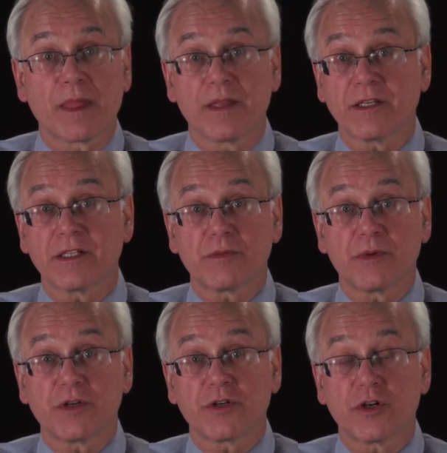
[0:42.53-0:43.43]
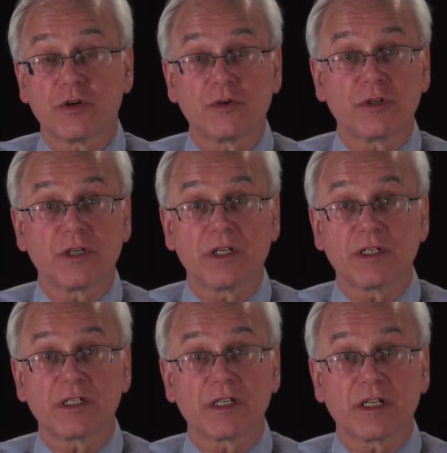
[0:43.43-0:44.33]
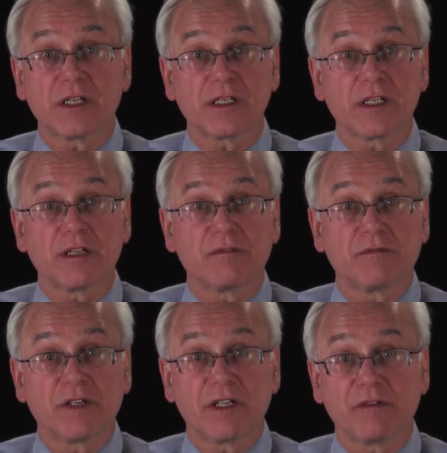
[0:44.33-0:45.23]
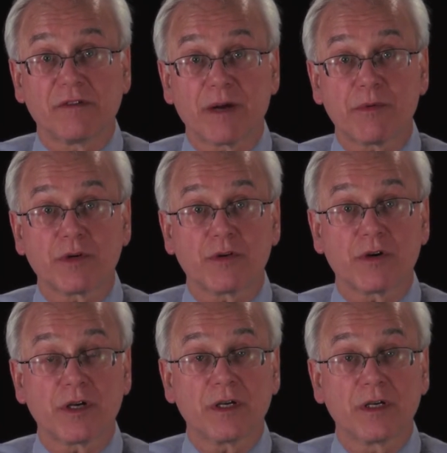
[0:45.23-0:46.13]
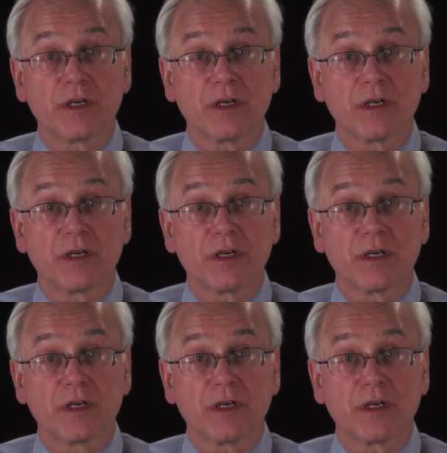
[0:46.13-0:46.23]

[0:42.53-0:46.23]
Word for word: This has been shown in studies in the, in the laboratory.